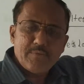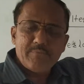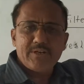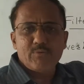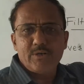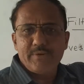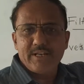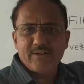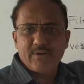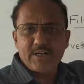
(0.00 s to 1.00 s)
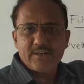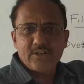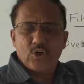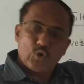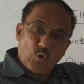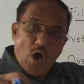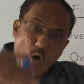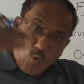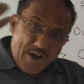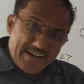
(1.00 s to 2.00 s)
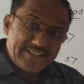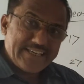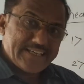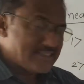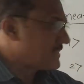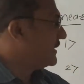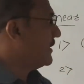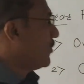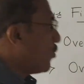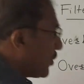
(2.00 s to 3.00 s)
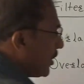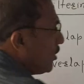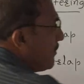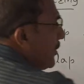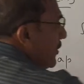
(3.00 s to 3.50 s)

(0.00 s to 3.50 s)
memory will be required. To avoid this, what I will